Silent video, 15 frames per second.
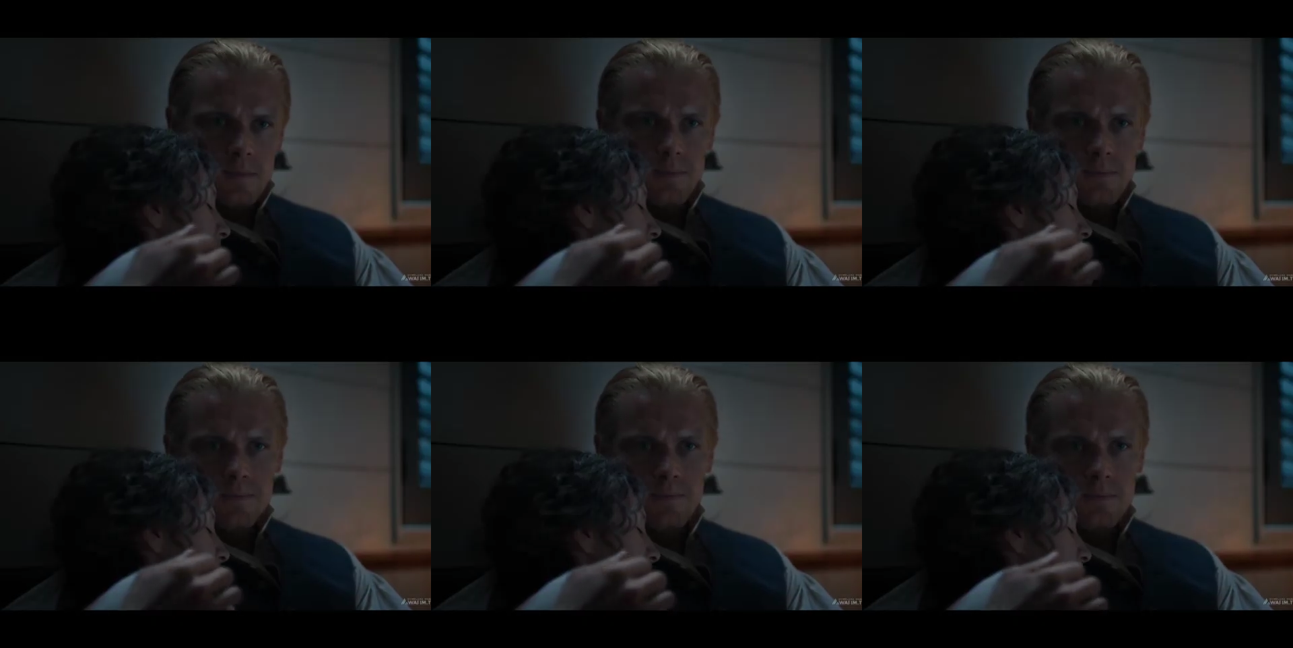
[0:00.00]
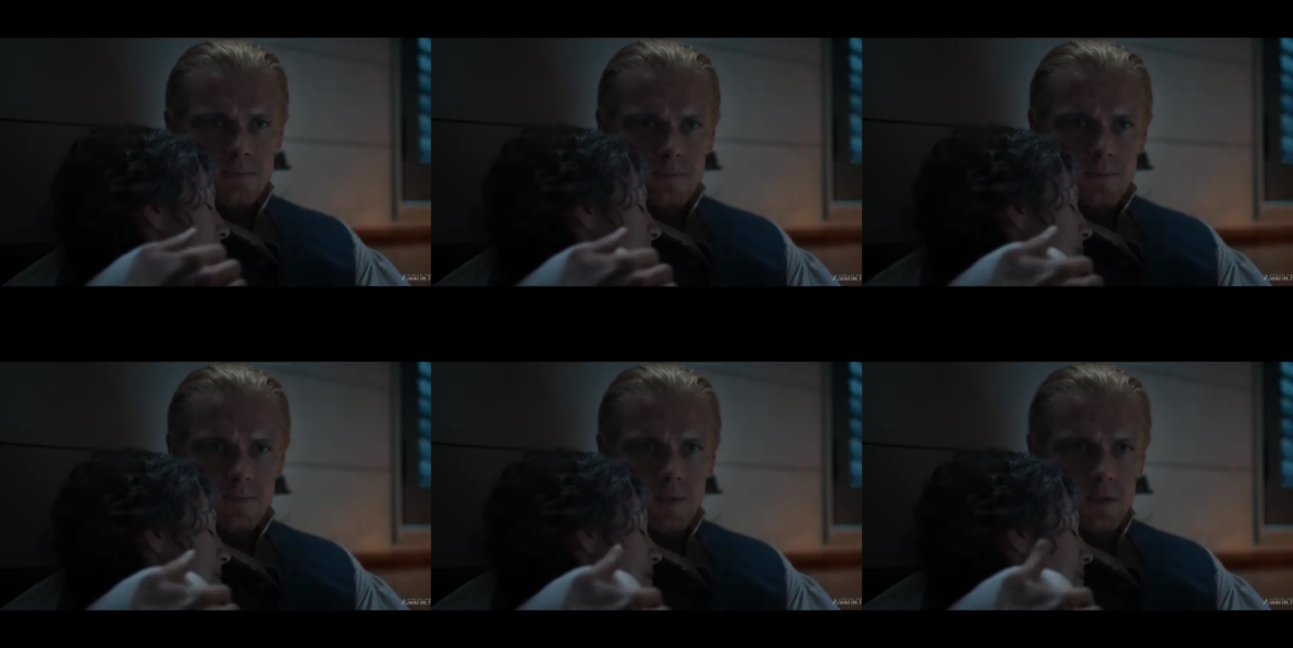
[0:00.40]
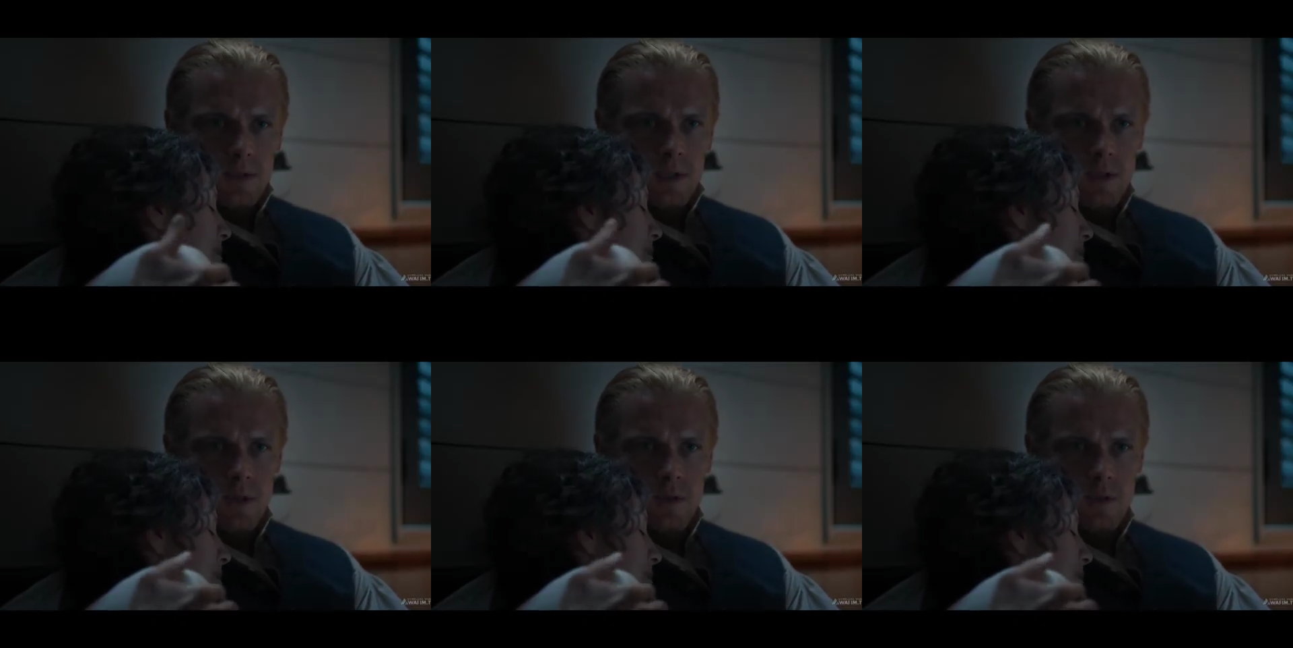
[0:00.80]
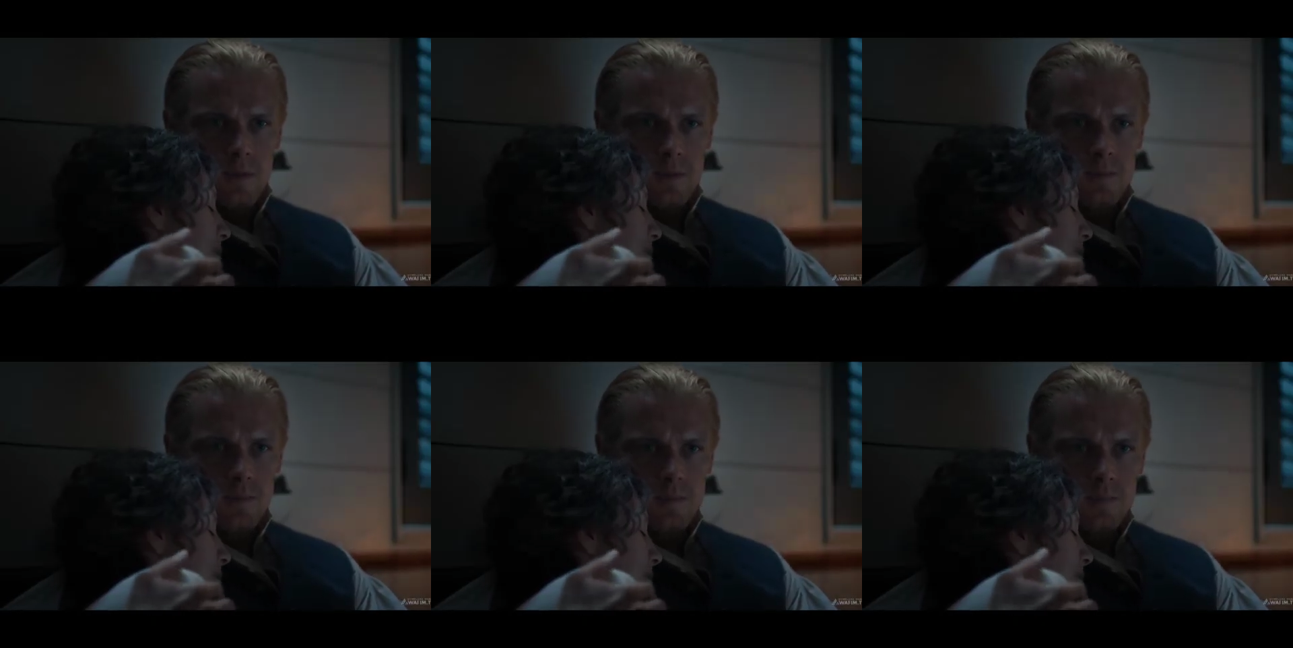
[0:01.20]
to immerse ourselves in a
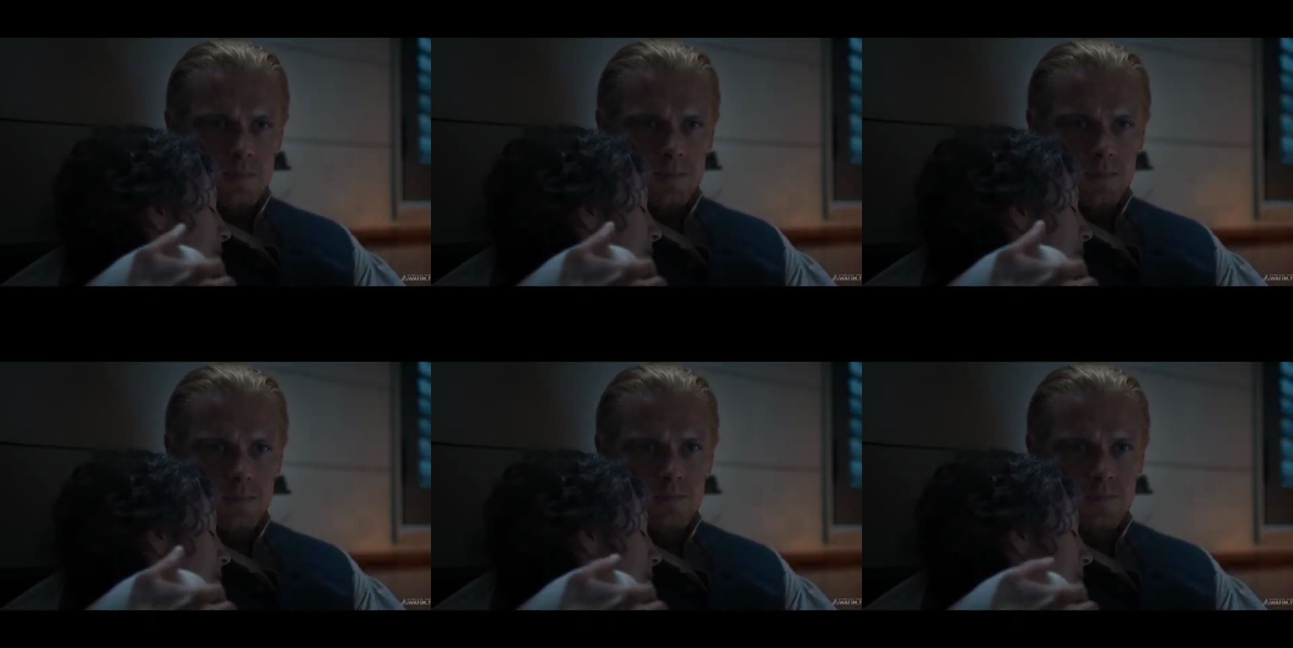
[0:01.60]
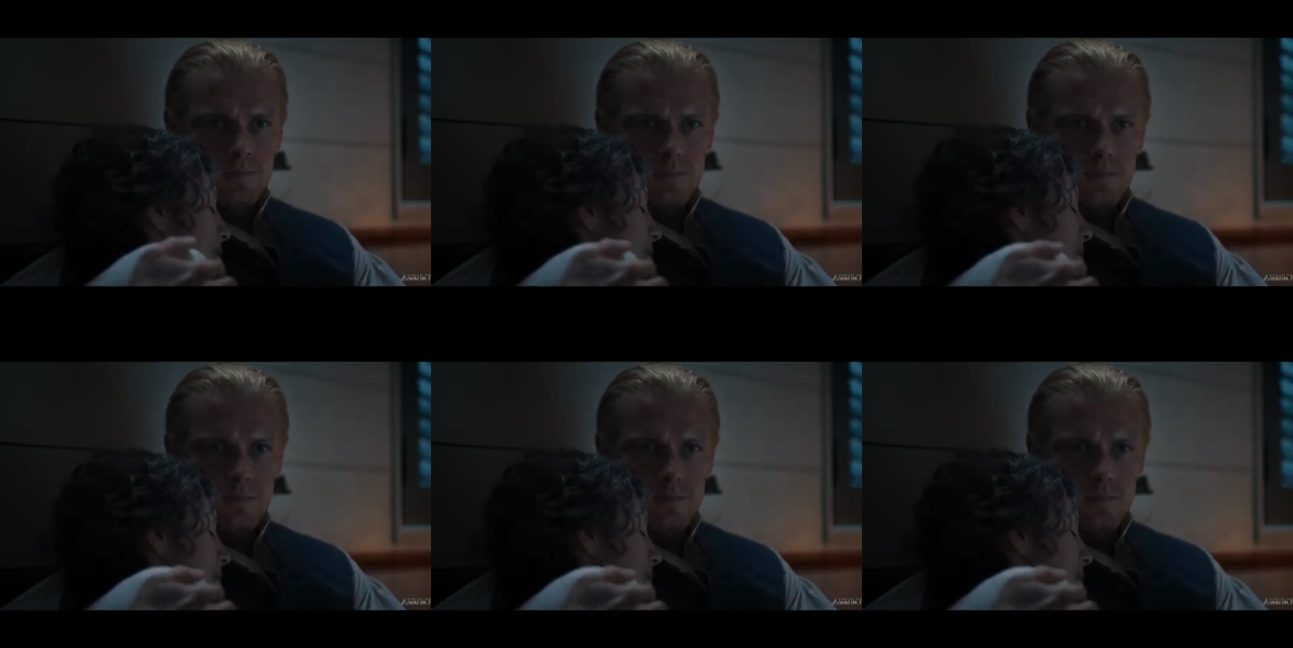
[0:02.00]
mini-droughtlander.